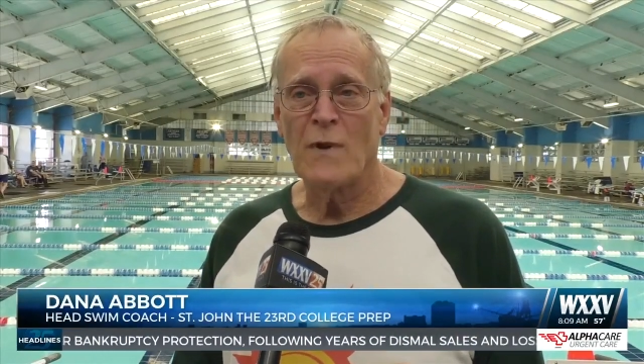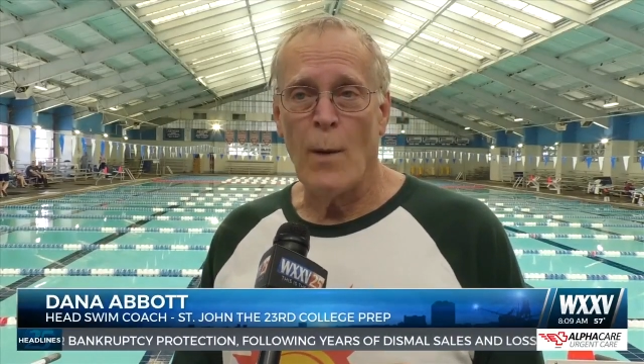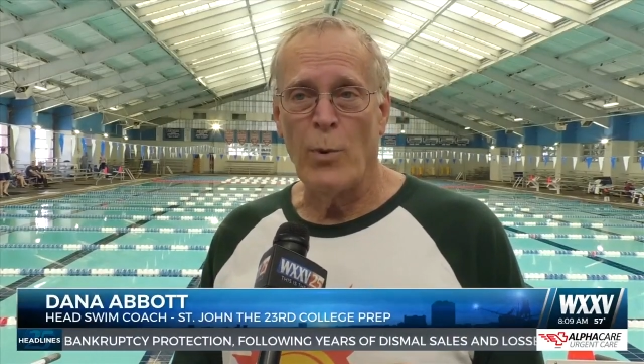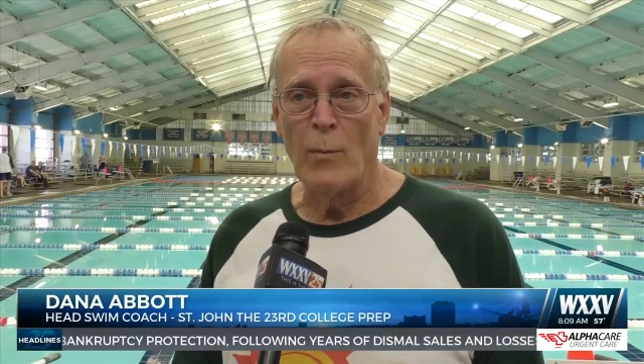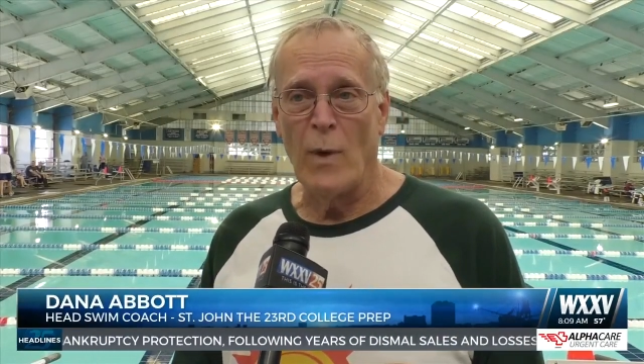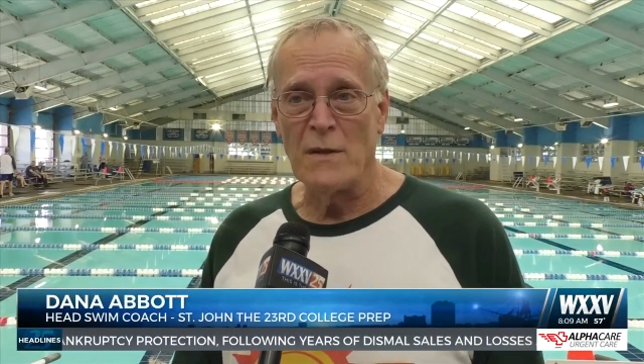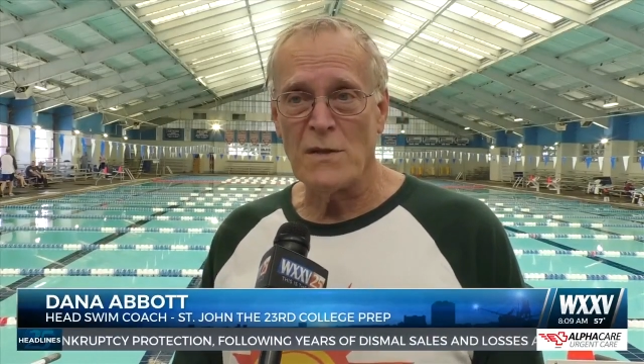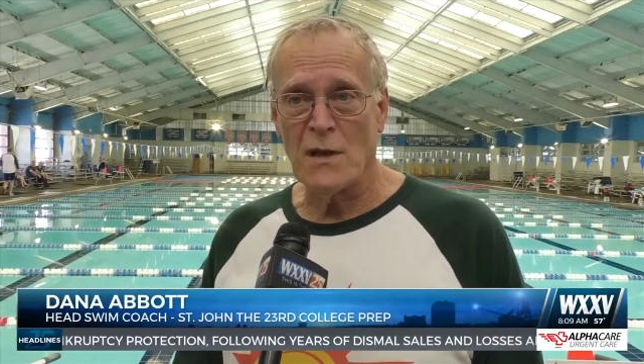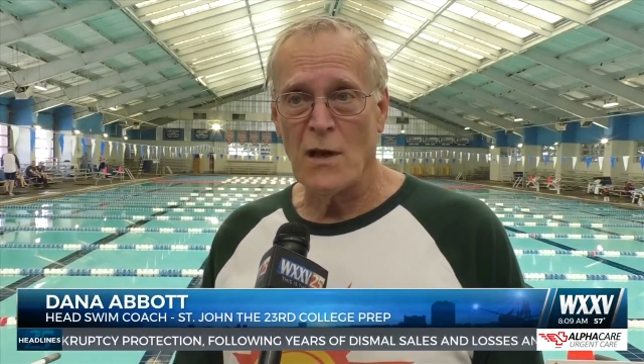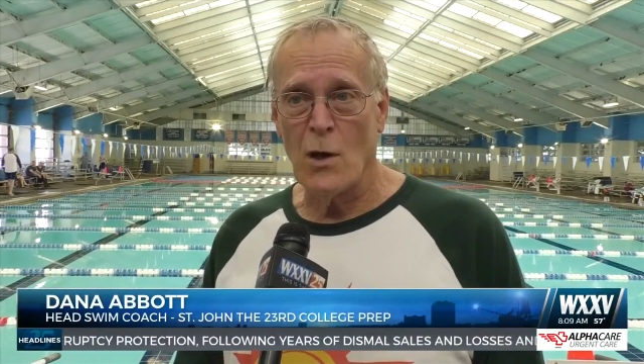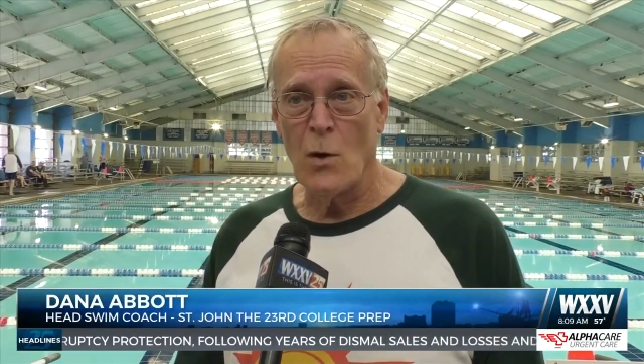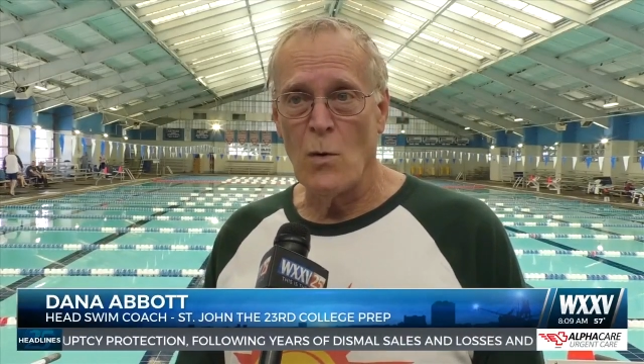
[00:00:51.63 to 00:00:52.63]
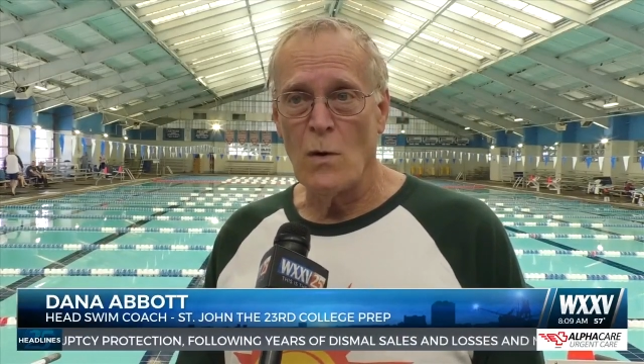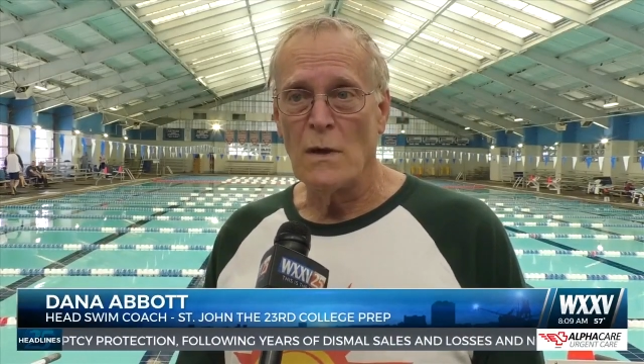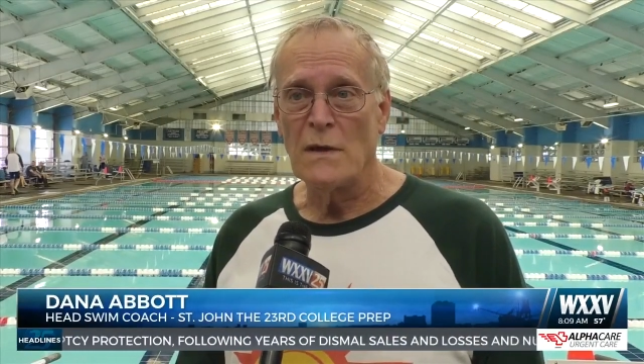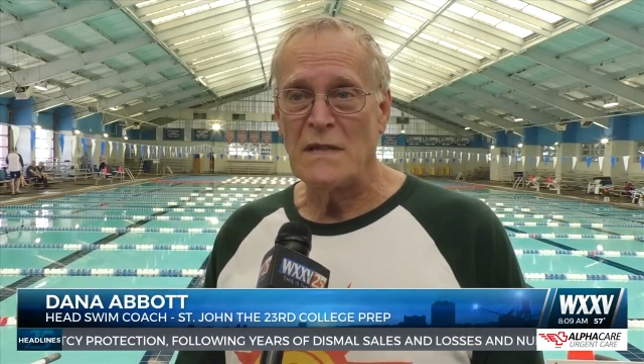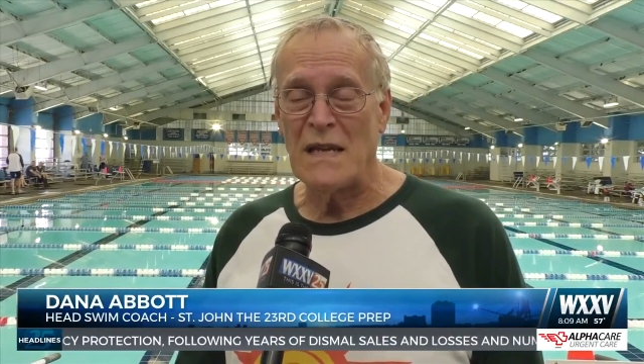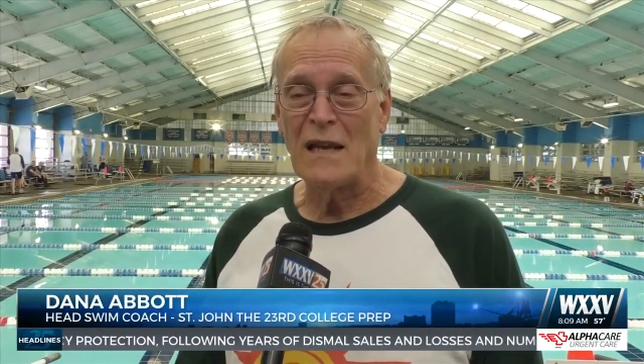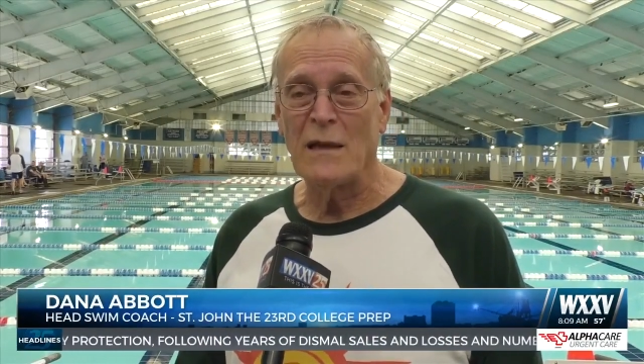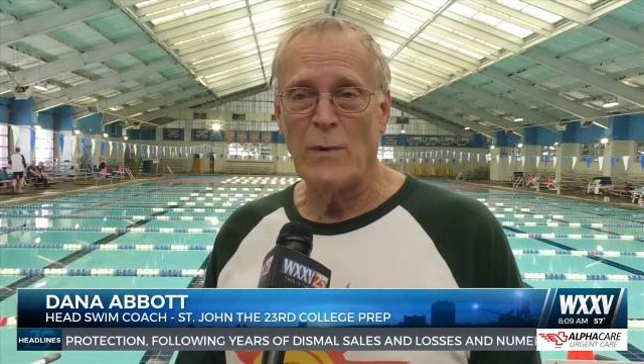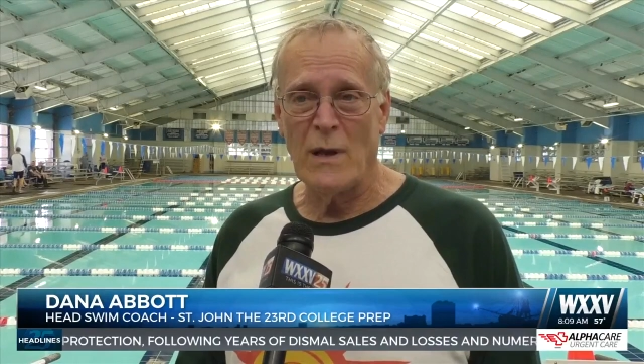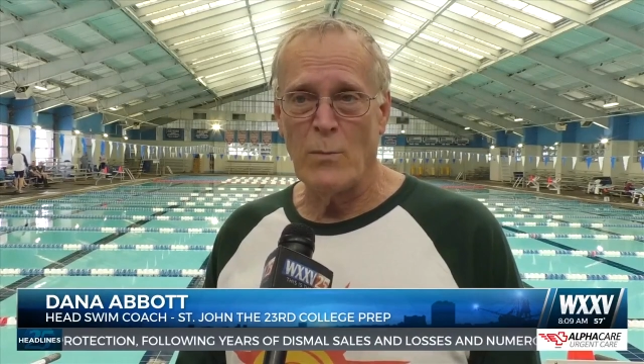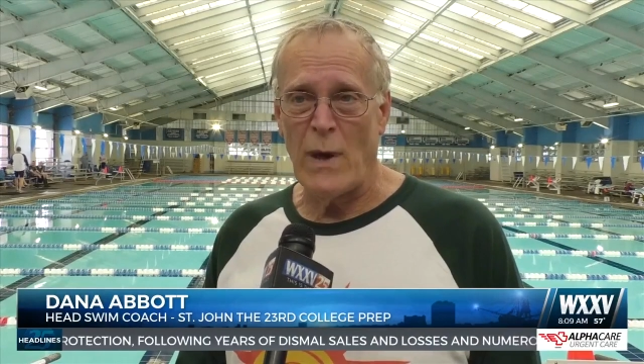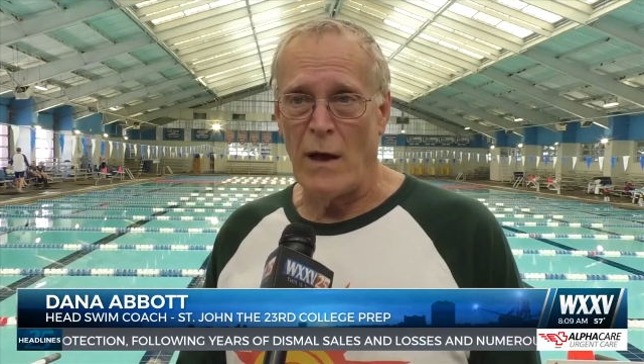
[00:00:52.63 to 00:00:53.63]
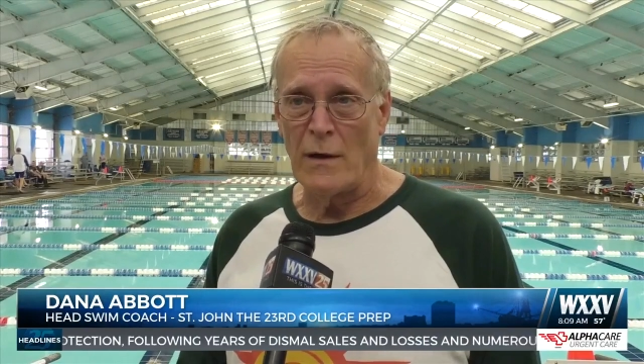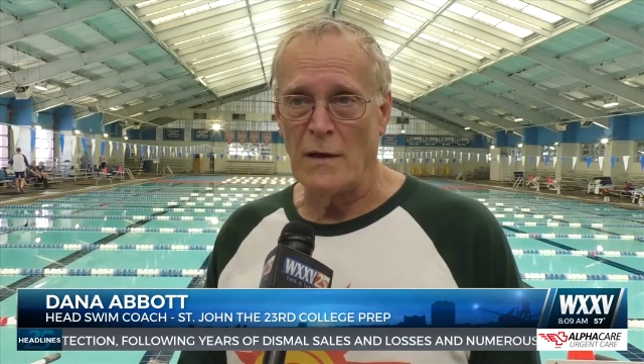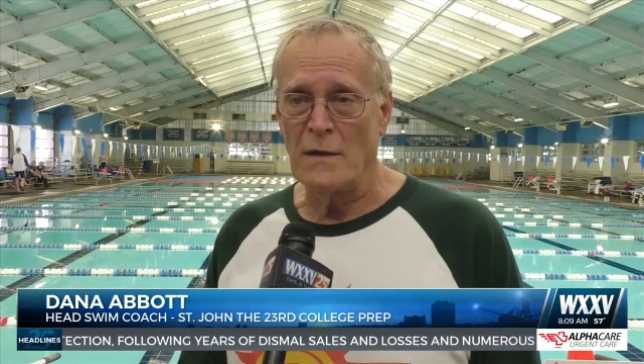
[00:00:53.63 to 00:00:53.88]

a couple of months ago telling me about